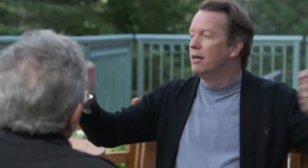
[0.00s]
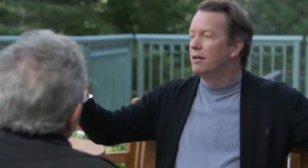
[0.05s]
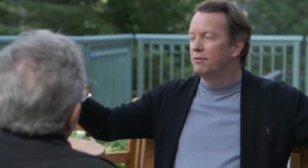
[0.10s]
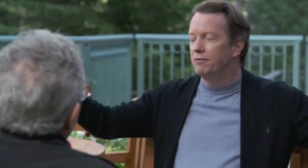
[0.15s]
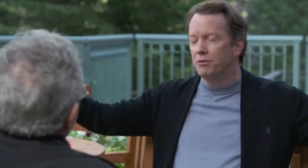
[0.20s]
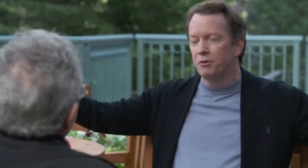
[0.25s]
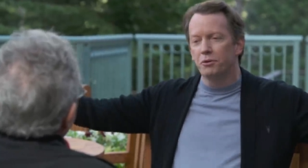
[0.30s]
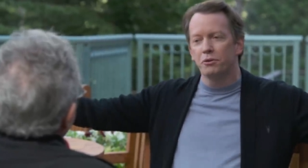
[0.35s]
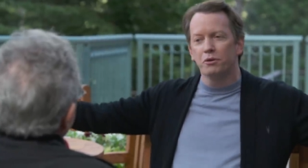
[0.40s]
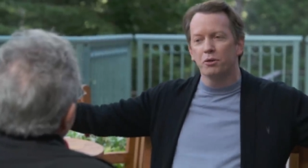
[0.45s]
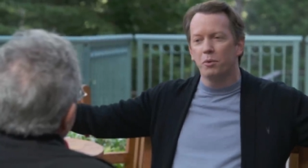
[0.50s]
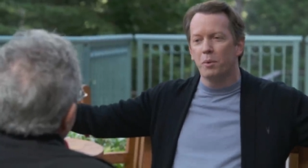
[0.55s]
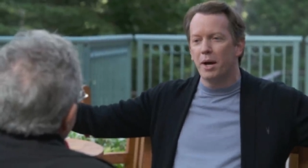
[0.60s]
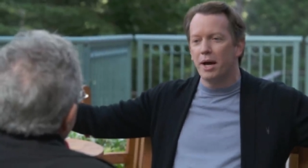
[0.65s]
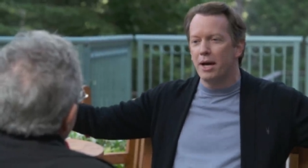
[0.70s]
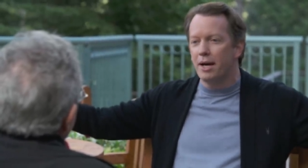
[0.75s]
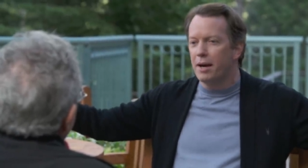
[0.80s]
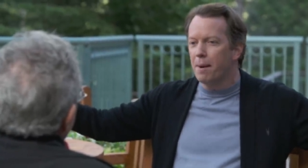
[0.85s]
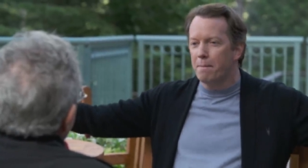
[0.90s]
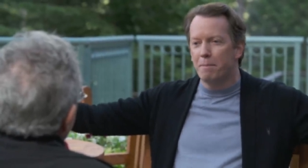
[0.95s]
Further
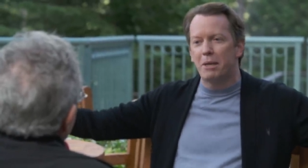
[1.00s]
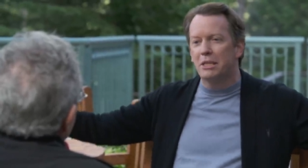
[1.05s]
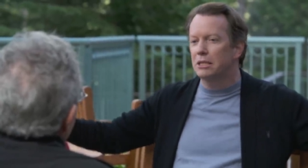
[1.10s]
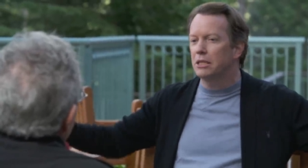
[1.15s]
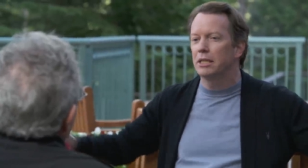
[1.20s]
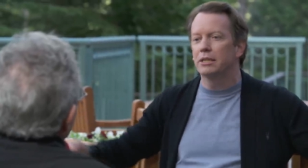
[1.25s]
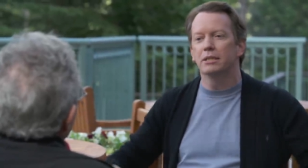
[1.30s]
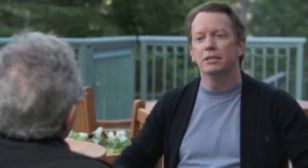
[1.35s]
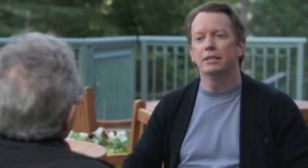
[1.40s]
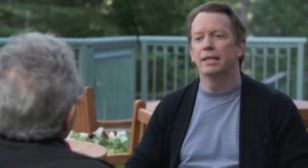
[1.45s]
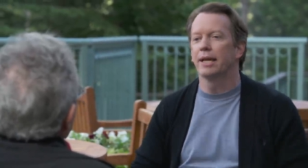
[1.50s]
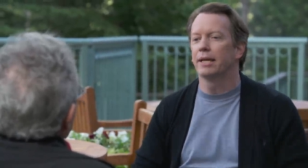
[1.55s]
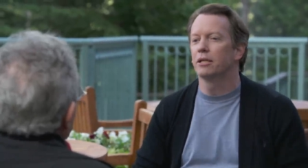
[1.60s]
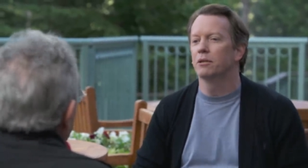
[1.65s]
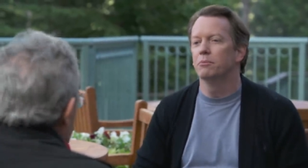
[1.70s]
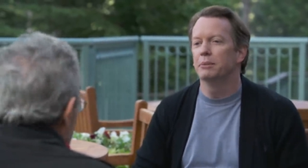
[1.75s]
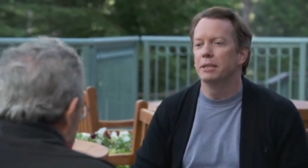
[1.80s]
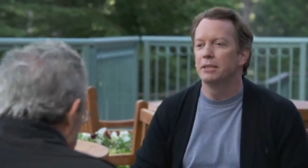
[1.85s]
away, much less entangled.